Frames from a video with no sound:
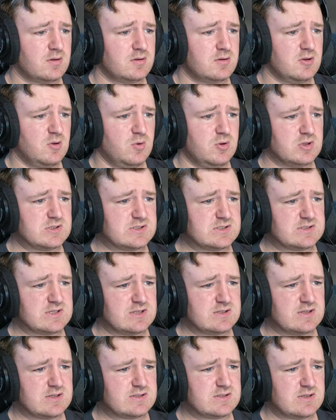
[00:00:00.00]
Does
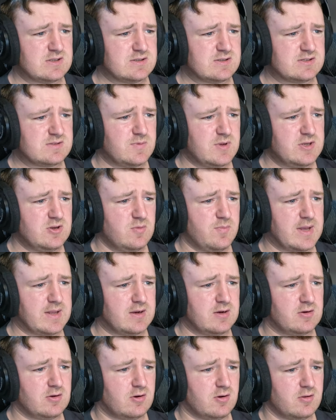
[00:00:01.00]
this mean you
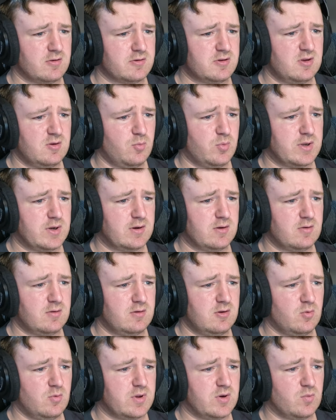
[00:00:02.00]
bet $1, you win
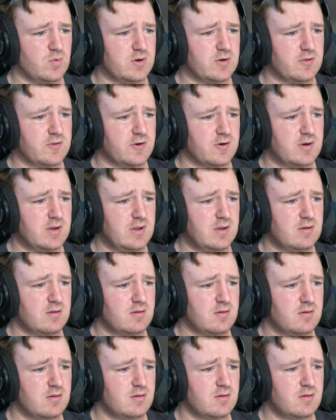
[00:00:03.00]
130?
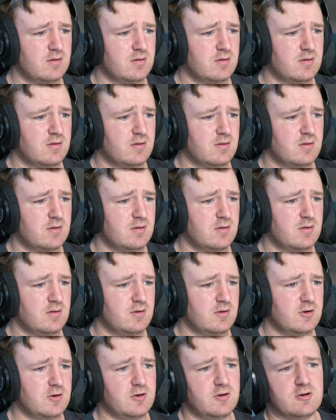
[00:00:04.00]

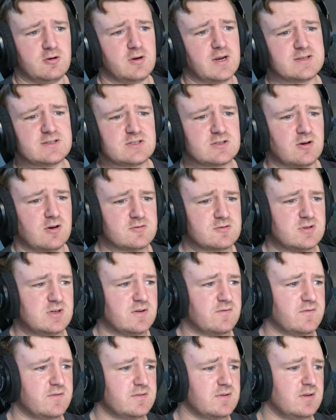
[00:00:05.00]
Your guys' odds are
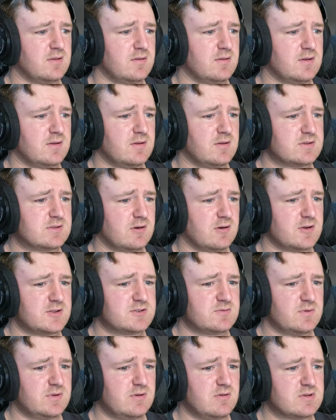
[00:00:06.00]
different than the
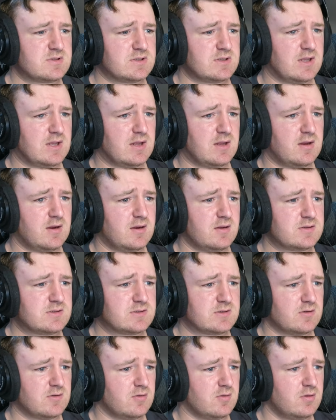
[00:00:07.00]
odds we use in Canada,
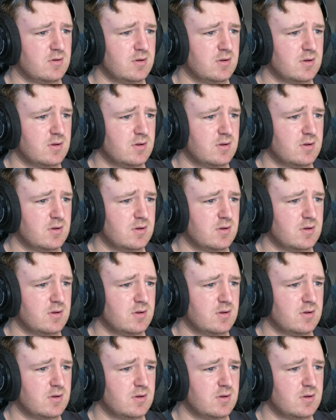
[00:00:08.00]
so